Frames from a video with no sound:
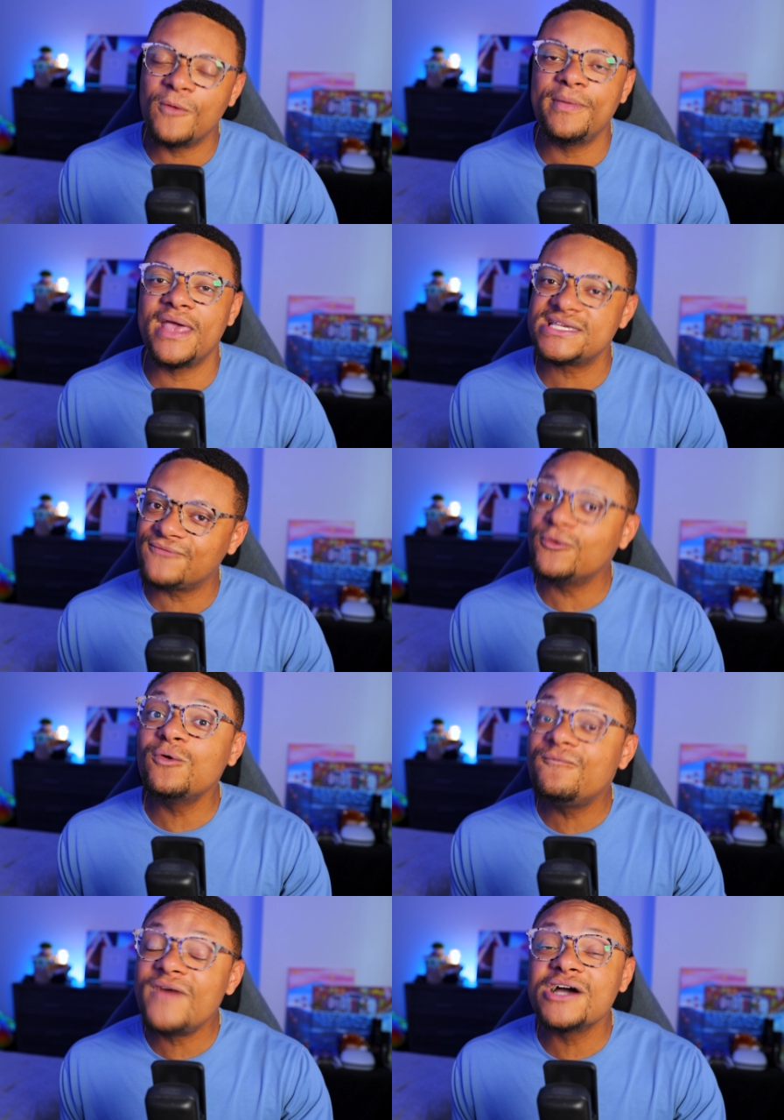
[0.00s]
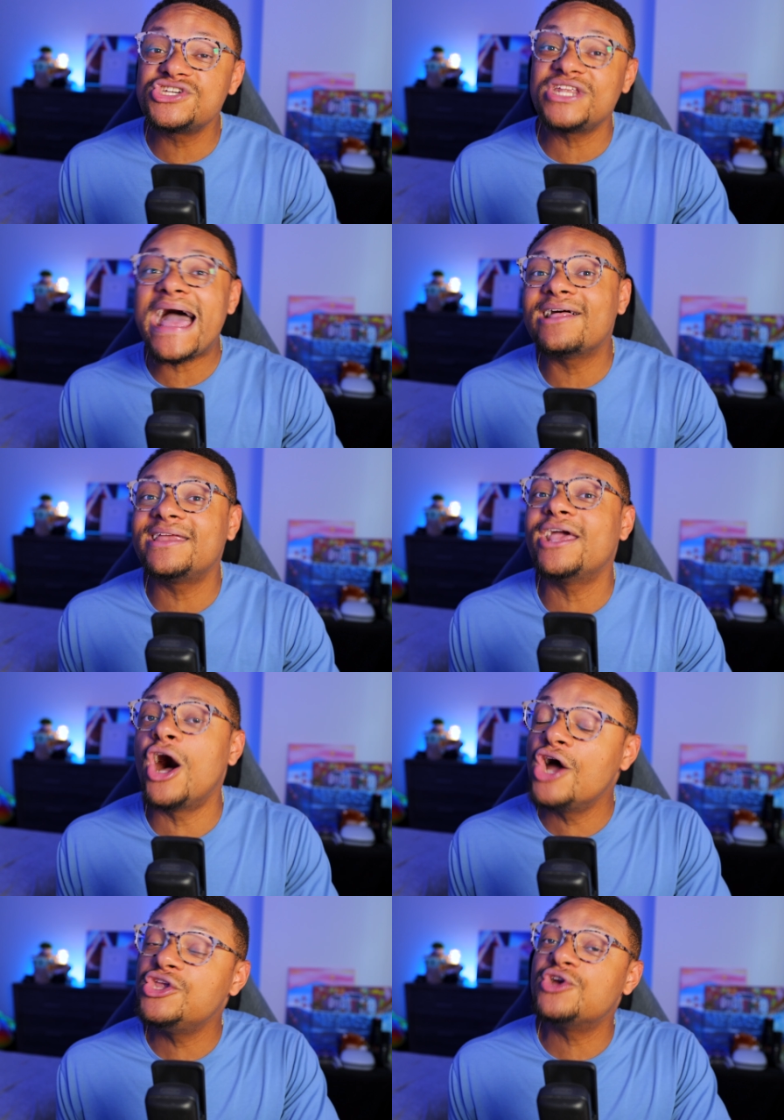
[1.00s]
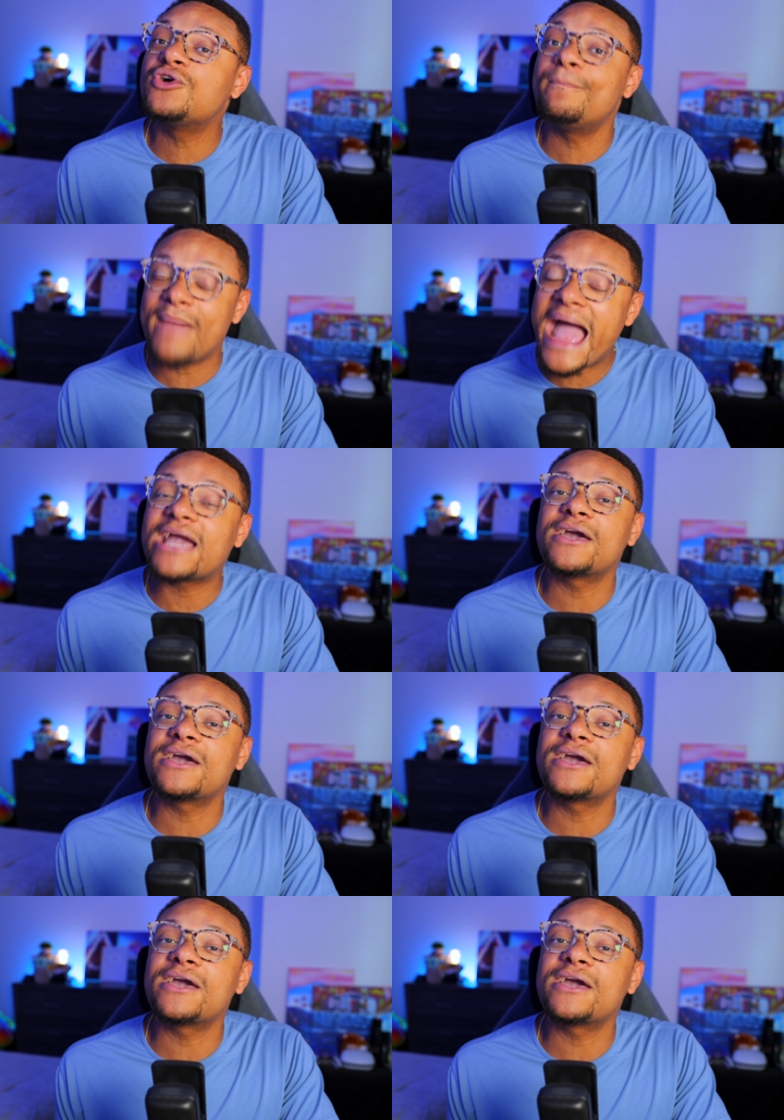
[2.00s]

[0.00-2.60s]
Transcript: OBS full functionality on your Mac